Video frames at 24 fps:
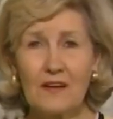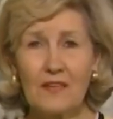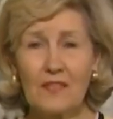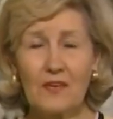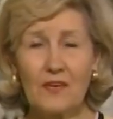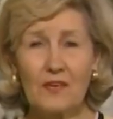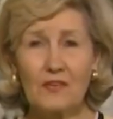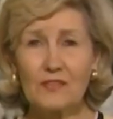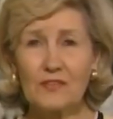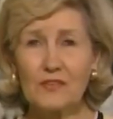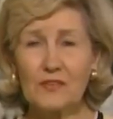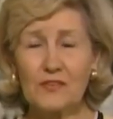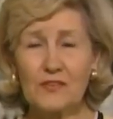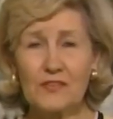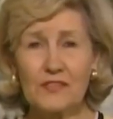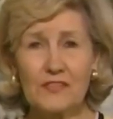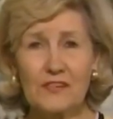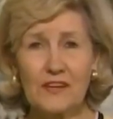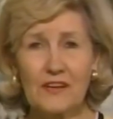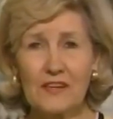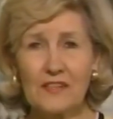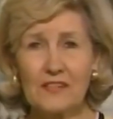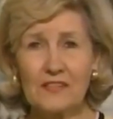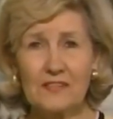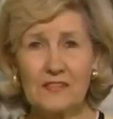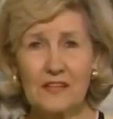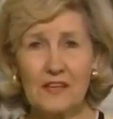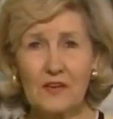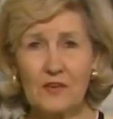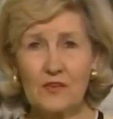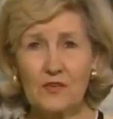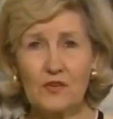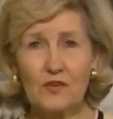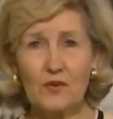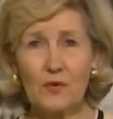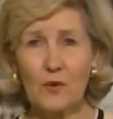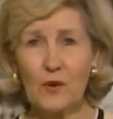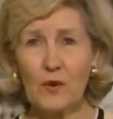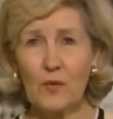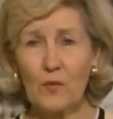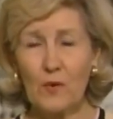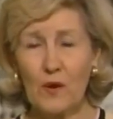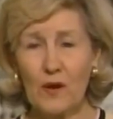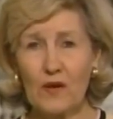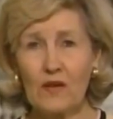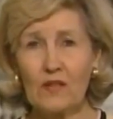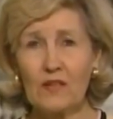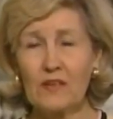those are the states that are doing
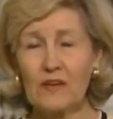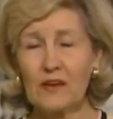well.